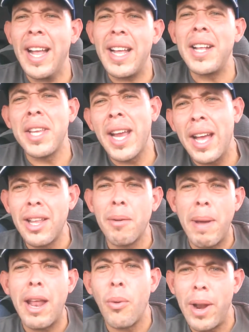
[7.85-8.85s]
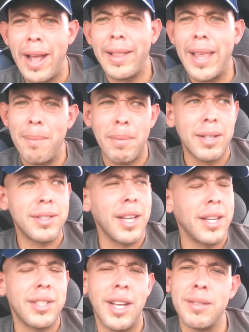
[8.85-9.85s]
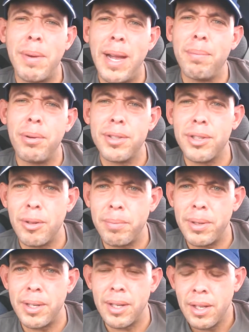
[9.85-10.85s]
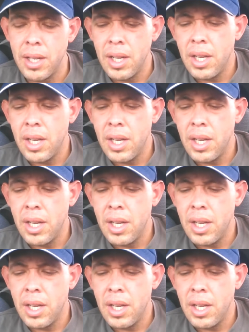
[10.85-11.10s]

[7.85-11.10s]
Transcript: I, I, think I look better without that mustache. That's my personal opinion.